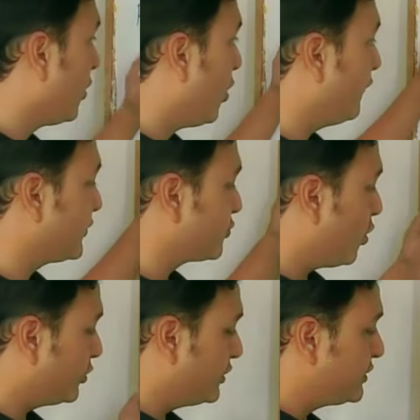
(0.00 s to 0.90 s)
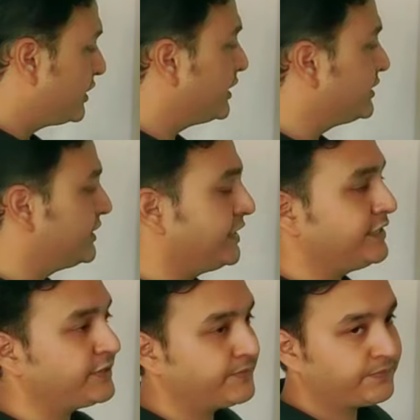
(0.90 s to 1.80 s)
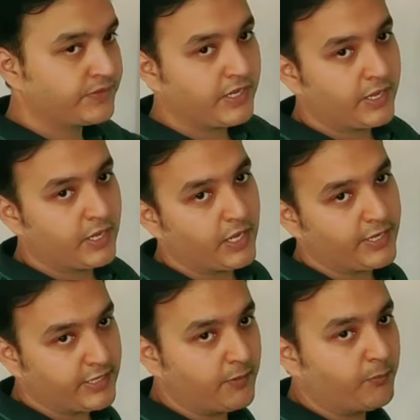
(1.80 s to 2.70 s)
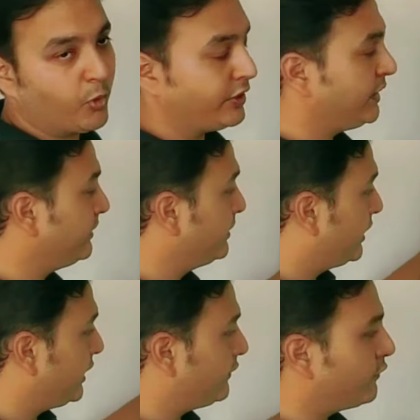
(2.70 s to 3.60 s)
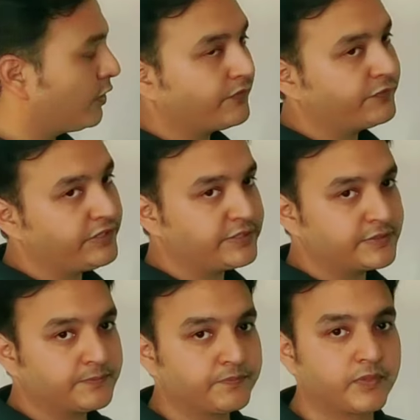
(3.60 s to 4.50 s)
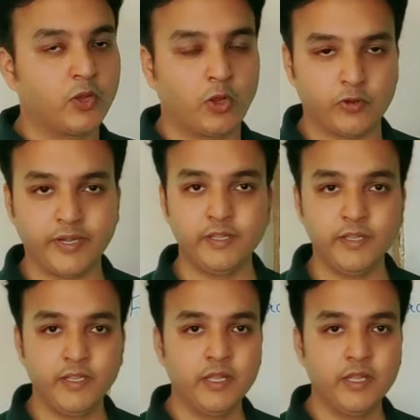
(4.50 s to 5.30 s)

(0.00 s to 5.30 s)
which causes a change in a body in form of these. Alright.